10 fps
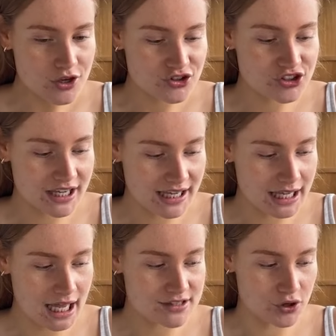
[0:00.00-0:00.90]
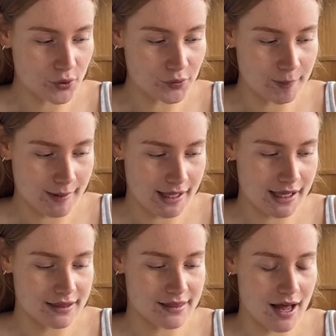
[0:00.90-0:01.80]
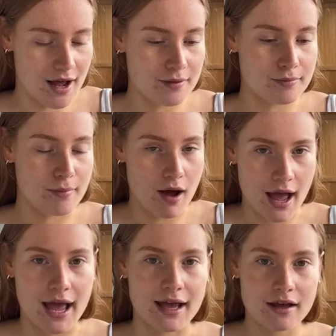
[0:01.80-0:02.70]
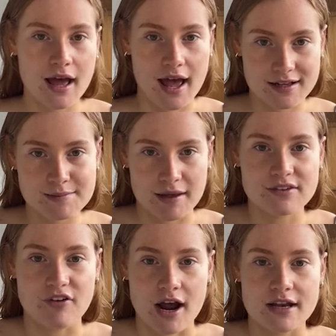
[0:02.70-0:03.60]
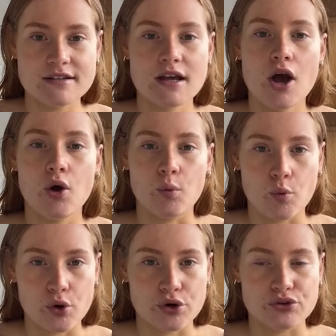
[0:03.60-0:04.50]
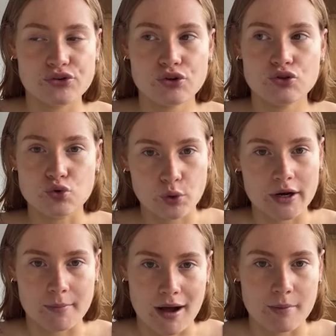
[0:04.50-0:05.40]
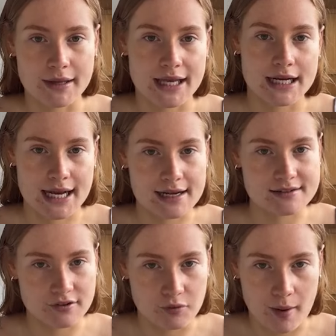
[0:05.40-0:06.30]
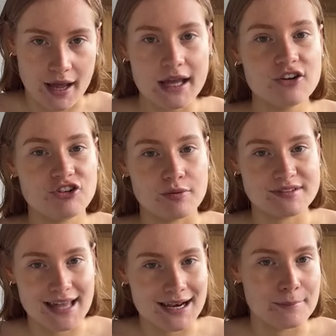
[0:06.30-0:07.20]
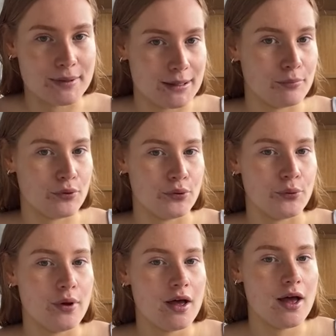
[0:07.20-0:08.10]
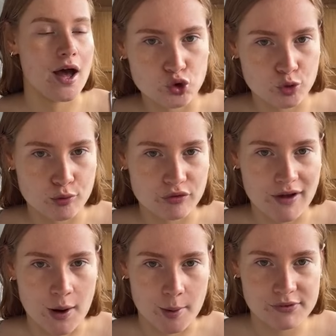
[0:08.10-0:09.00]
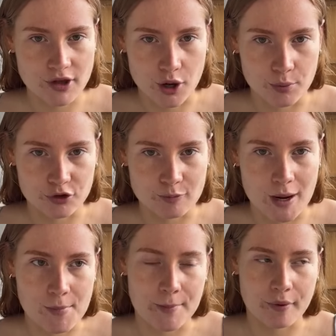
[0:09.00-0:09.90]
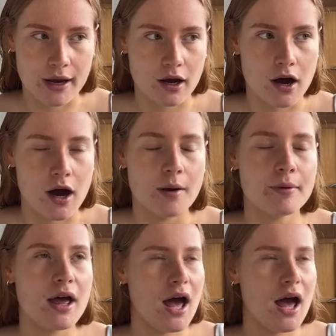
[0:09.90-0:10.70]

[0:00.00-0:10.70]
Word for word: she told me that my ex best friend was talking about me in a negative way and she was telling people normal for how upset I was about my breakup